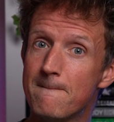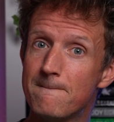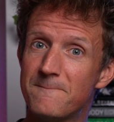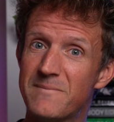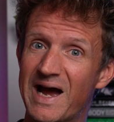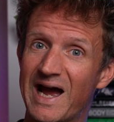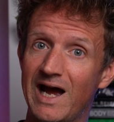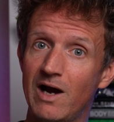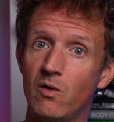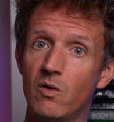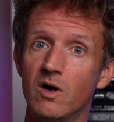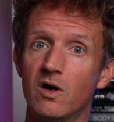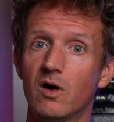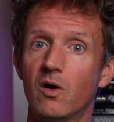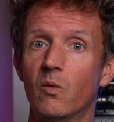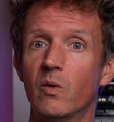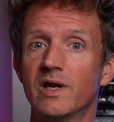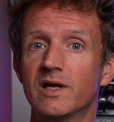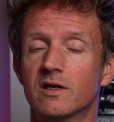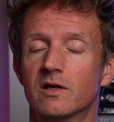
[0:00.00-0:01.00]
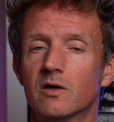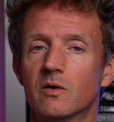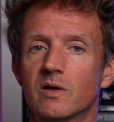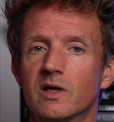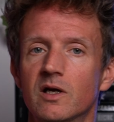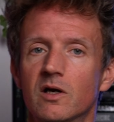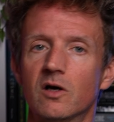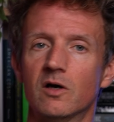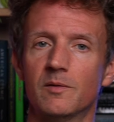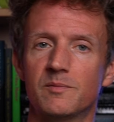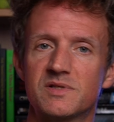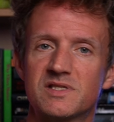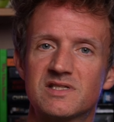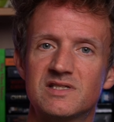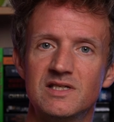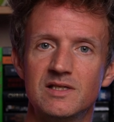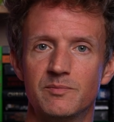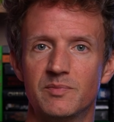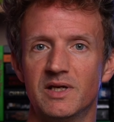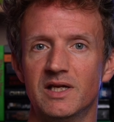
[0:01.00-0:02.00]
power when going up
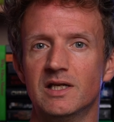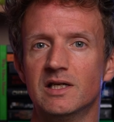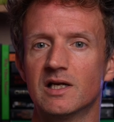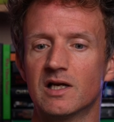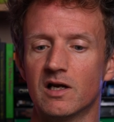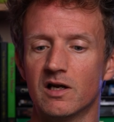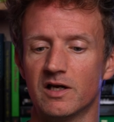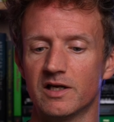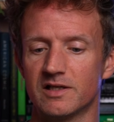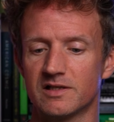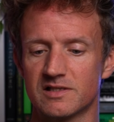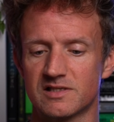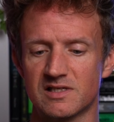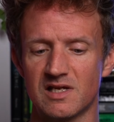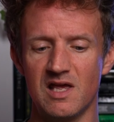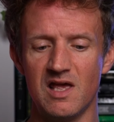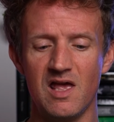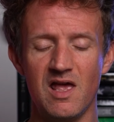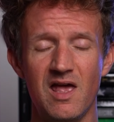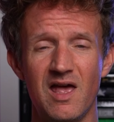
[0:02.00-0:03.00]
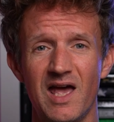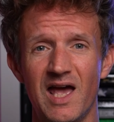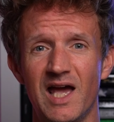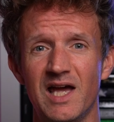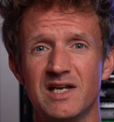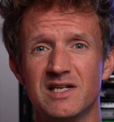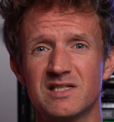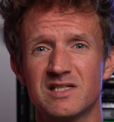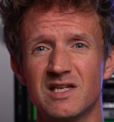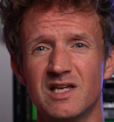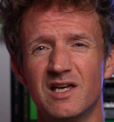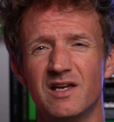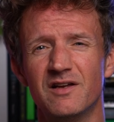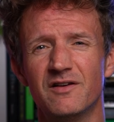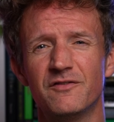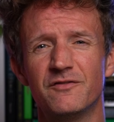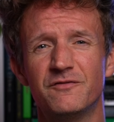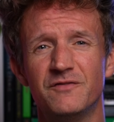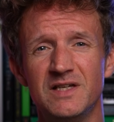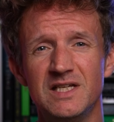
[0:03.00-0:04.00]
steep inclines. And
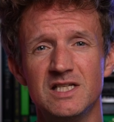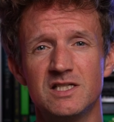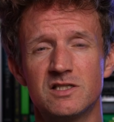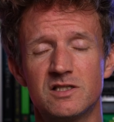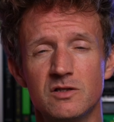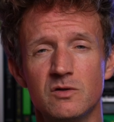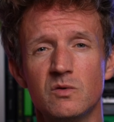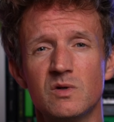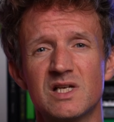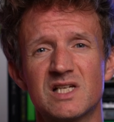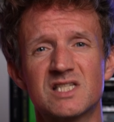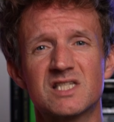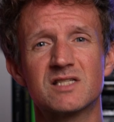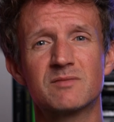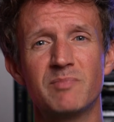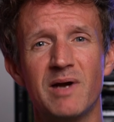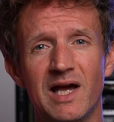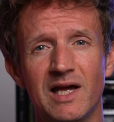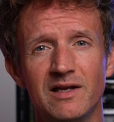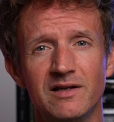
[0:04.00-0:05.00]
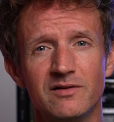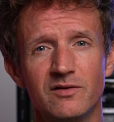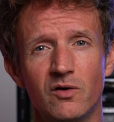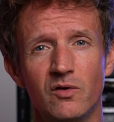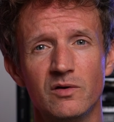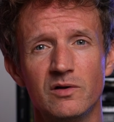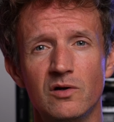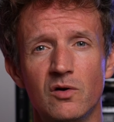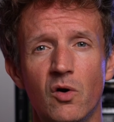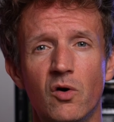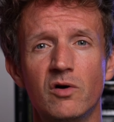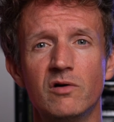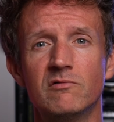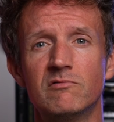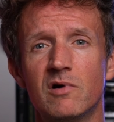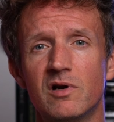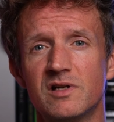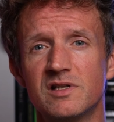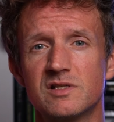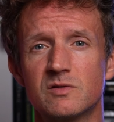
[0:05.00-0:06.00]
feet do expand on long
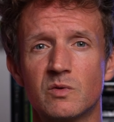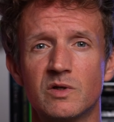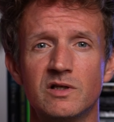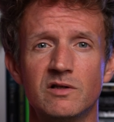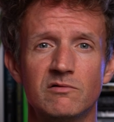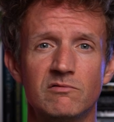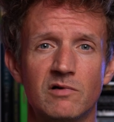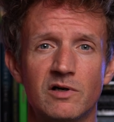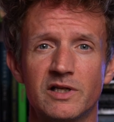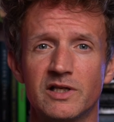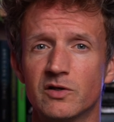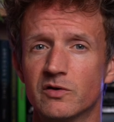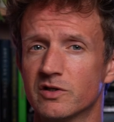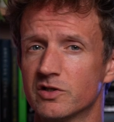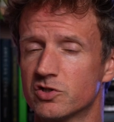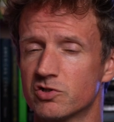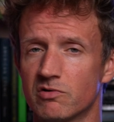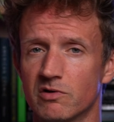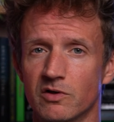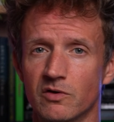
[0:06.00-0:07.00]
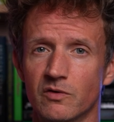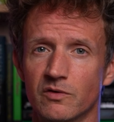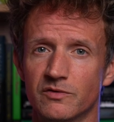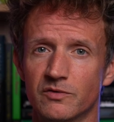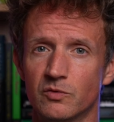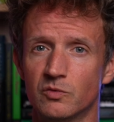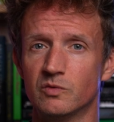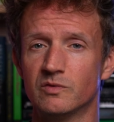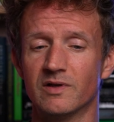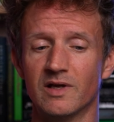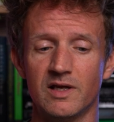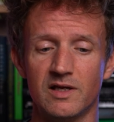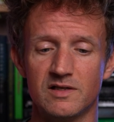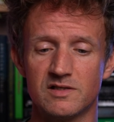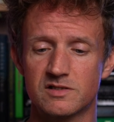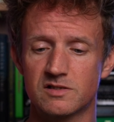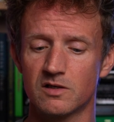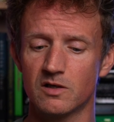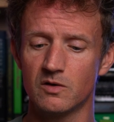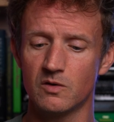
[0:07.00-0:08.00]
runs when you're running on the trails all day.
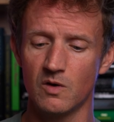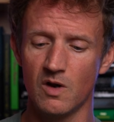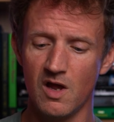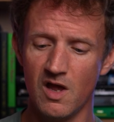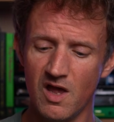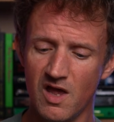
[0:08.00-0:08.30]
So